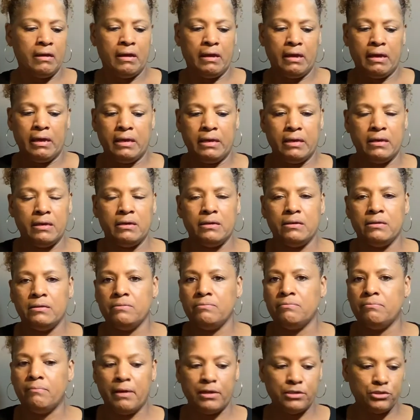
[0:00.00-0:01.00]
and
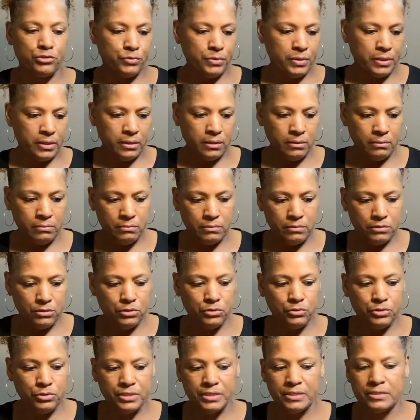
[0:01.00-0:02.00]
measuring
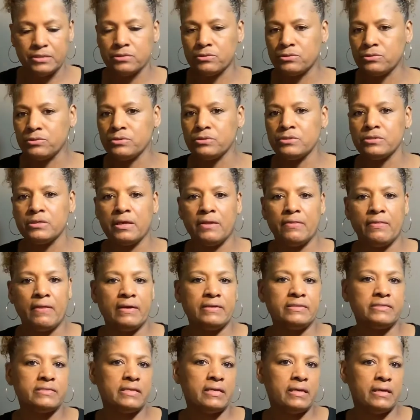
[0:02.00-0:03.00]
utensils, and
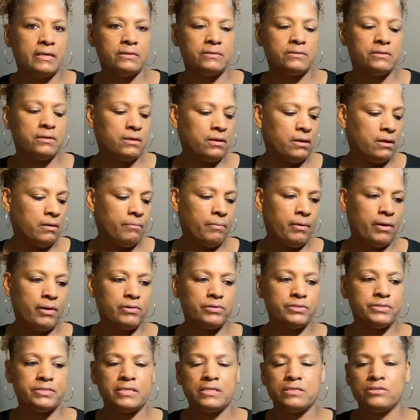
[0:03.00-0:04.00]
that's it. A pair of
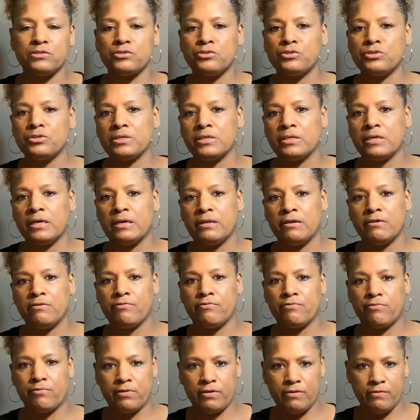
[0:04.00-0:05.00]
scissors to cut it
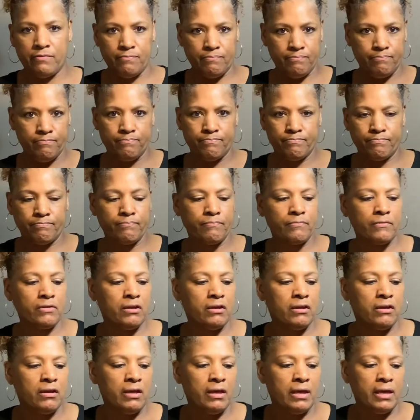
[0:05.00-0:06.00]
free.
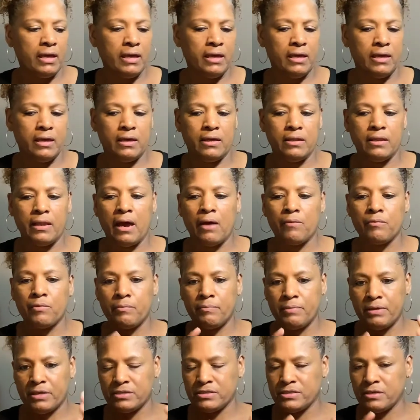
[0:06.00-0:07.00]
And I would
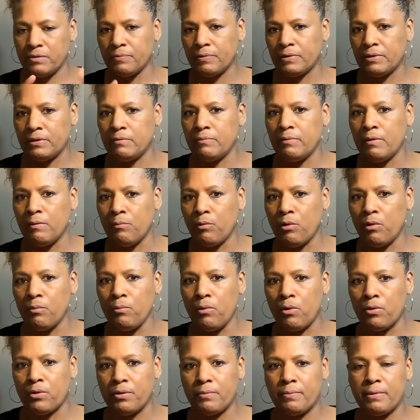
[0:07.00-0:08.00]
mix up a little bit more
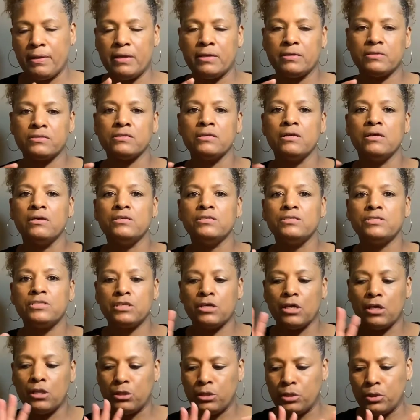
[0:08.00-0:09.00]
mortar mix to
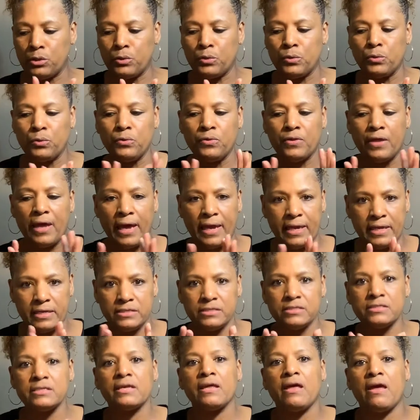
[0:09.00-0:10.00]
glue the hands
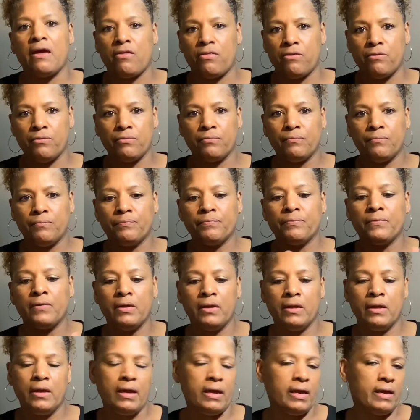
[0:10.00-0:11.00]
together.
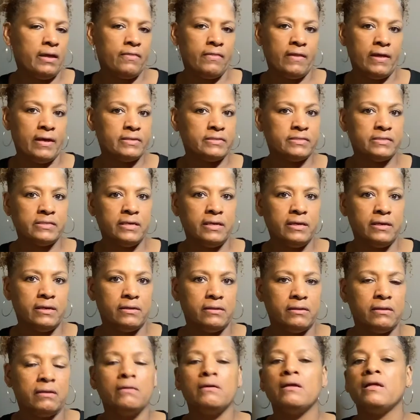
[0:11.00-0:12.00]
And that's it.
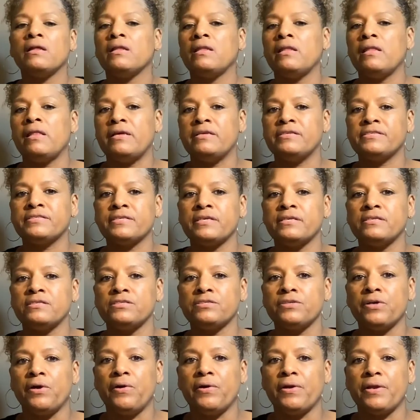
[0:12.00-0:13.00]
Let's get
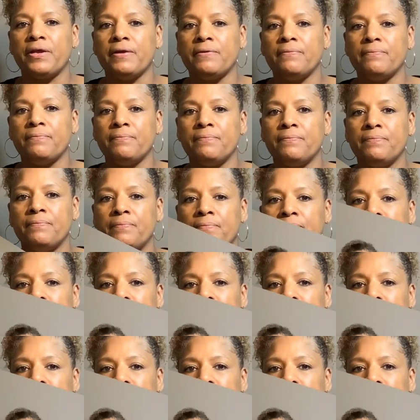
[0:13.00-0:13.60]
started. First,